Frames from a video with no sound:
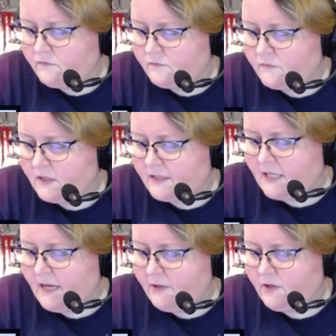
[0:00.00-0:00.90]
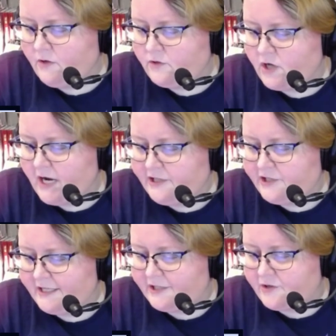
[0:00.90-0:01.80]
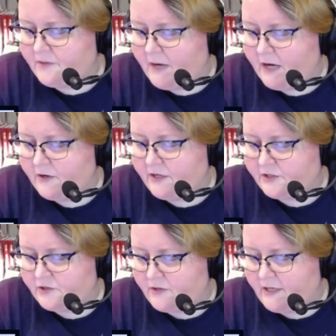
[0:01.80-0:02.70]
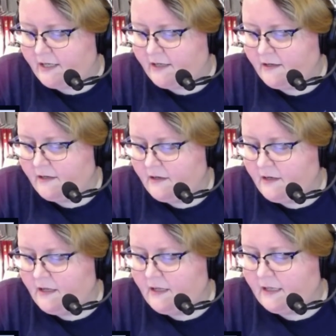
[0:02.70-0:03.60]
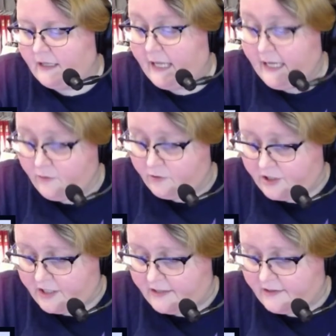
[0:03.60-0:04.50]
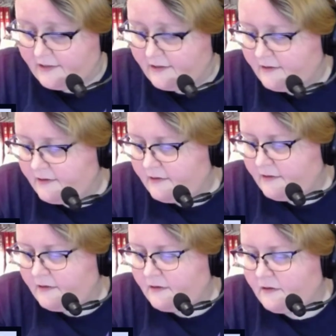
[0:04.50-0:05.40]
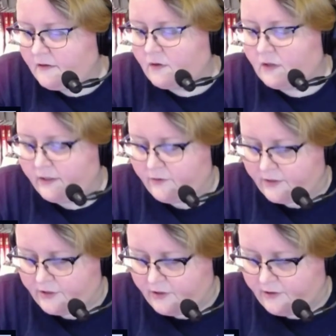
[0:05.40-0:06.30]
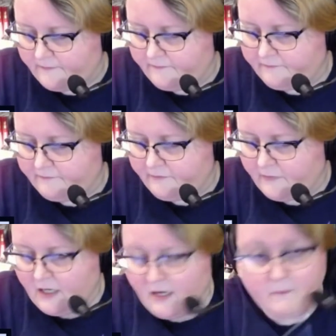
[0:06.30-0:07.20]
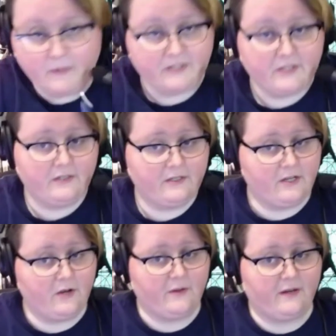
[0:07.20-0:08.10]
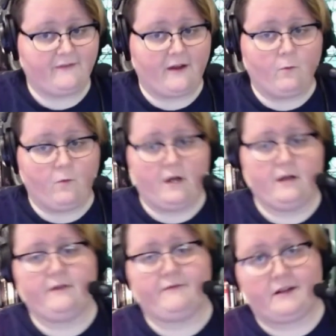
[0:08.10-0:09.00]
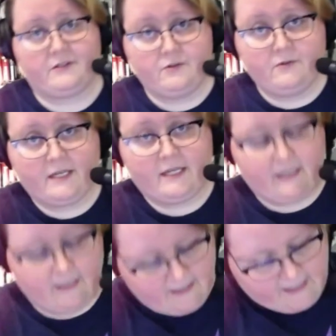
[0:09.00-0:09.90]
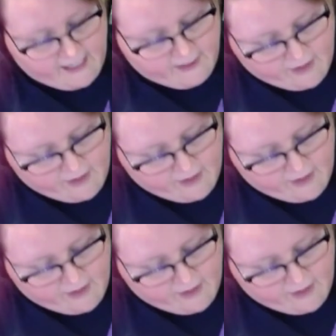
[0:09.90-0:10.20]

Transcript: Islamic culture, ancient history, modern history, languages, or literature. But it's good to know that if I do get a diagram of